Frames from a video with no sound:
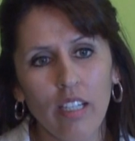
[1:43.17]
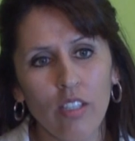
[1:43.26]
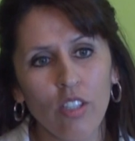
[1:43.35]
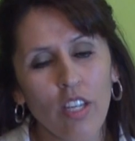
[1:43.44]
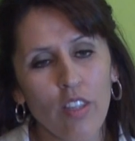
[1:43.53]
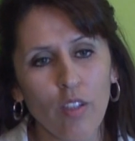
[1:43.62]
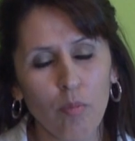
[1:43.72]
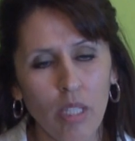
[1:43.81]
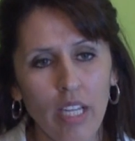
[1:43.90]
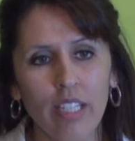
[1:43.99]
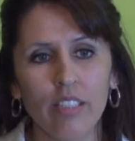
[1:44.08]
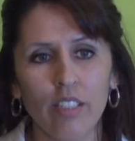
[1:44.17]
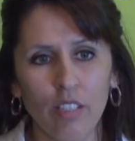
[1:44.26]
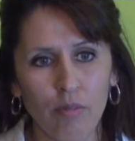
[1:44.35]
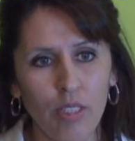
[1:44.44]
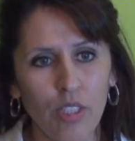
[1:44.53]
I look at their plans and
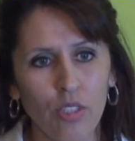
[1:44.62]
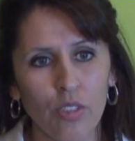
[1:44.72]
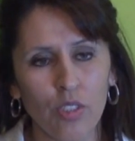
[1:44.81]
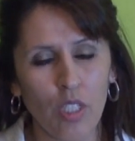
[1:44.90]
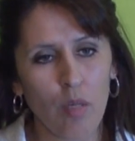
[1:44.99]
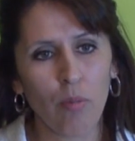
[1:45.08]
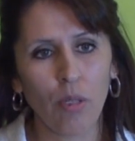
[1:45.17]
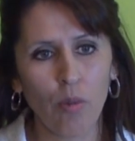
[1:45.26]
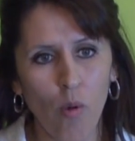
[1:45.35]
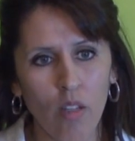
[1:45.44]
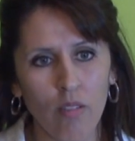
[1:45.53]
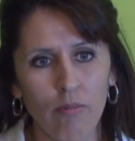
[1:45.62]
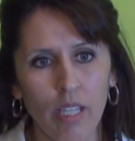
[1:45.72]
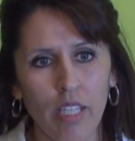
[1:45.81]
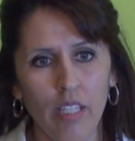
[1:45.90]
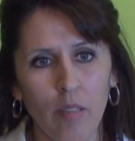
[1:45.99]
their features and I
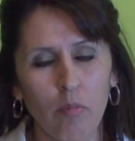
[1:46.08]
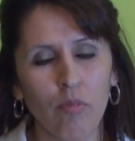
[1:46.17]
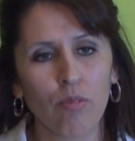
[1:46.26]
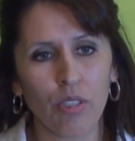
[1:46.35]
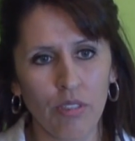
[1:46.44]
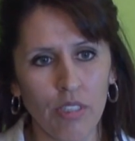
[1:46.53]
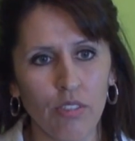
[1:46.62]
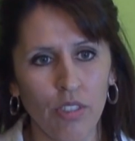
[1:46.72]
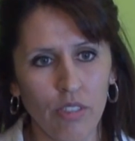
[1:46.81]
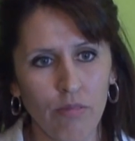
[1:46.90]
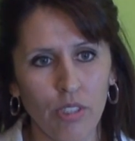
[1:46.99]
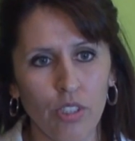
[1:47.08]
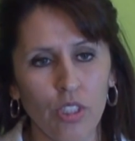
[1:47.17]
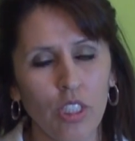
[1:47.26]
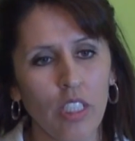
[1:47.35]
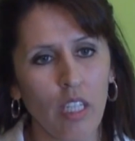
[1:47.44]
pre-qualify them for their energy
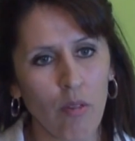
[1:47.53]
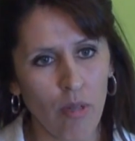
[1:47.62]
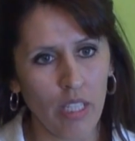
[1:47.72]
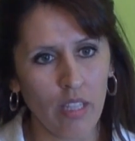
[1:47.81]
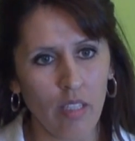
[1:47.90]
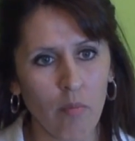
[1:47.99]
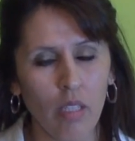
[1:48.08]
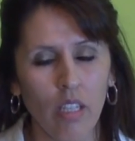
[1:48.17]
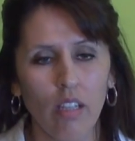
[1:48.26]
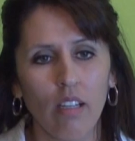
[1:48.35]
efficiency and I rate them.